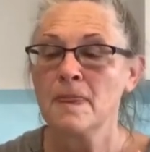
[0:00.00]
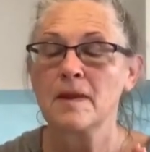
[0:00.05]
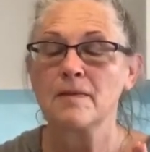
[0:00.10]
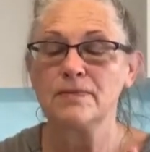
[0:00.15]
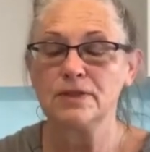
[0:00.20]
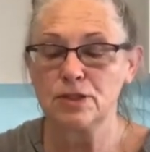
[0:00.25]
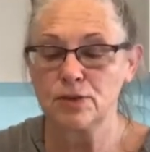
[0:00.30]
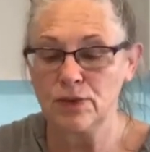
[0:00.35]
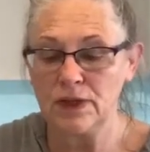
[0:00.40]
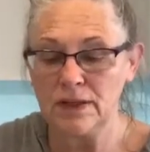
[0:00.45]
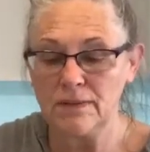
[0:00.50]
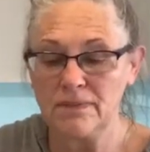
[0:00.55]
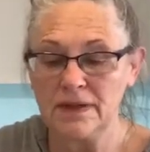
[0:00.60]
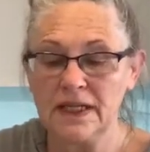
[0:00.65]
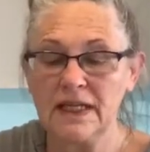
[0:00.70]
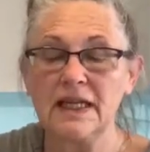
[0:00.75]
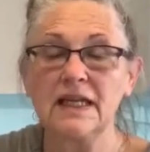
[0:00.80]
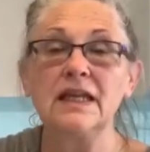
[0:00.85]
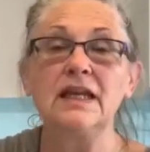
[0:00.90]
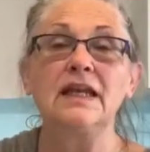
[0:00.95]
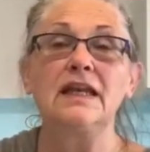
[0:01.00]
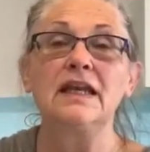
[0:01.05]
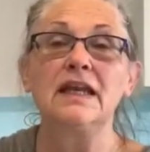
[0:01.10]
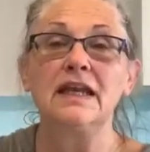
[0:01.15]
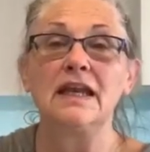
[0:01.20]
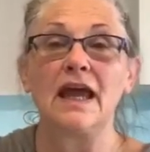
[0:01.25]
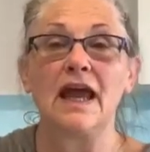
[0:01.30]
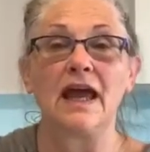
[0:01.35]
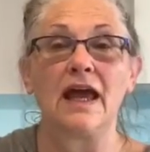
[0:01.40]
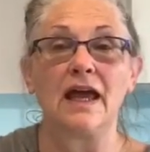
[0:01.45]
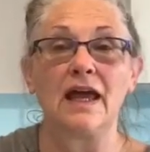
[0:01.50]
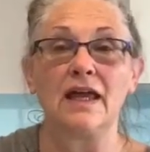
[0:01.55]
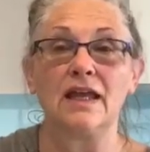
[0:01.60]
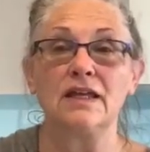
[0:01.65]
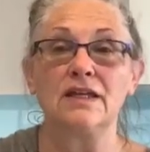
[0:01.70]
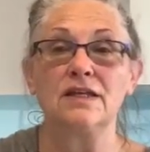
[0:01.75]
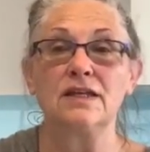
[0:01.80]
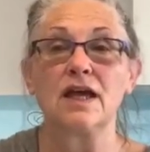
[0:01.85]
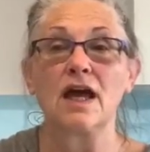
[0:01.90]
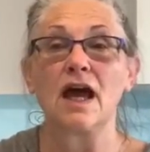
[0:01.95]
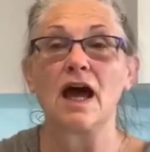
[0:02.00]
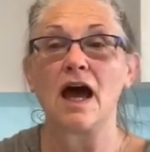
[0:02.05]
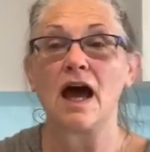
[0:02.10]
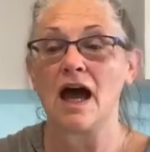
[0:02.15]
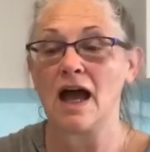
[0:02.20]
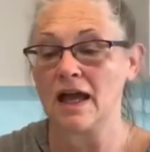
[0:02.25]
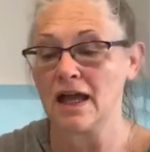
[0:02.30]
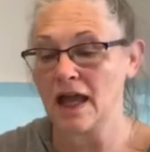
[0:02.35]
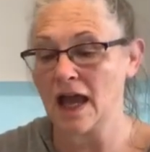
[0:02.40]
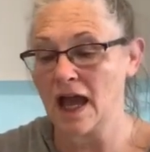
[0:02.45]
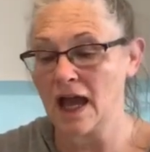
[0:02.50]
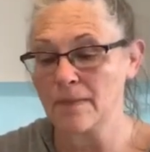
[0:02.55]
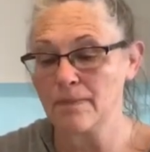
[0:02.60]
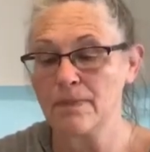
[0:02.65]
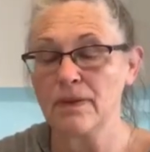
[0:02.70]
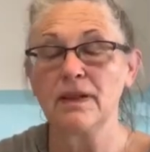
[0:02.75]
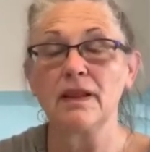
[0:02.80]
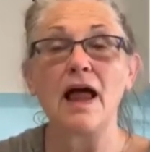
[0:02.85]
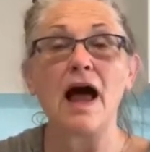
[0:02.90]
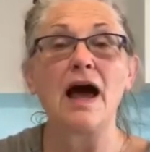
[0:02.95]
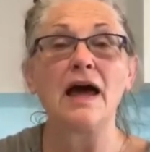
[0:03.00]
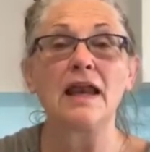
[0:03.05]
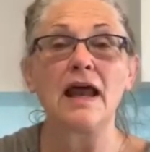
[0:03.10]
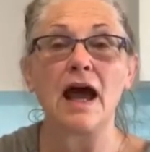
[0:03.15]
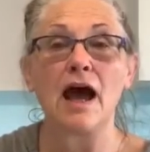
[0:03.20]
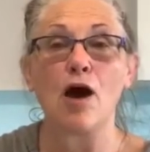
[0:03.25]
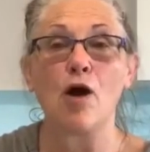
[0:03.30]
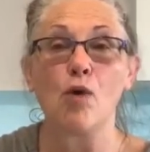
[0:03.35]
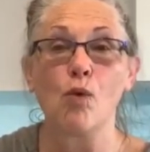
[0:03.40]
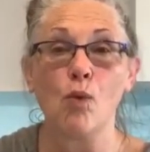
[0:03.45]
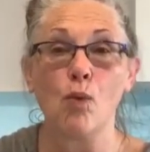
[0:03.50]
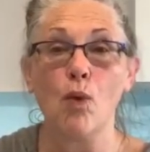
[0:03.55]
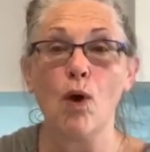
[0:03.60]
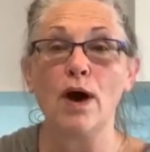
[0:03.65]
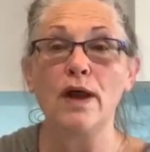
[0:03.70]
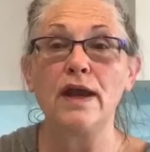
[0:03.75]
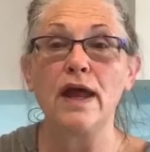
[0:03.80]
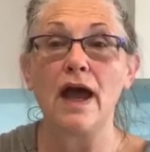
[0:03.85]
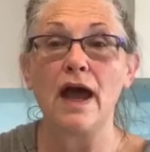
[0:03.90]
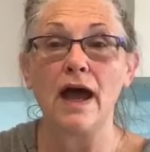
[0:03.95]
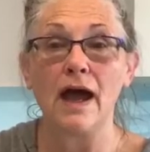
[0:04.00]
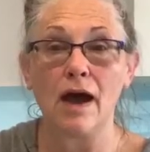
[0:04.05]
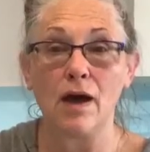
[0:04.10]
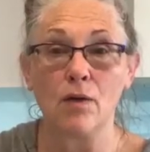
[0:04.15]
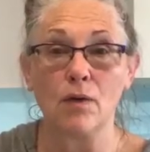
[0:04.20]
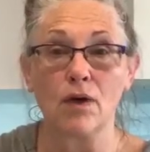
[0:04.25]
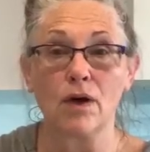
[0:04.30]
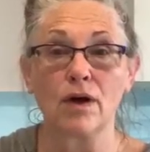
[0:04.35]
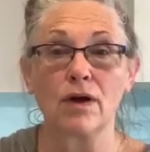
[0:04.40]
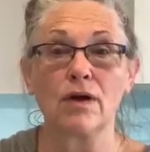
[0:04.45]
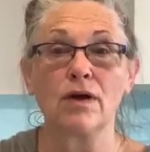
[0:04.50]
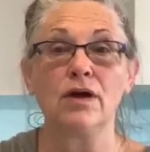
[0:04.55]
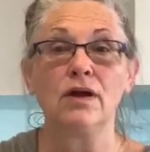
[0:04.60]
between beginning and end, I plot out 1 hour,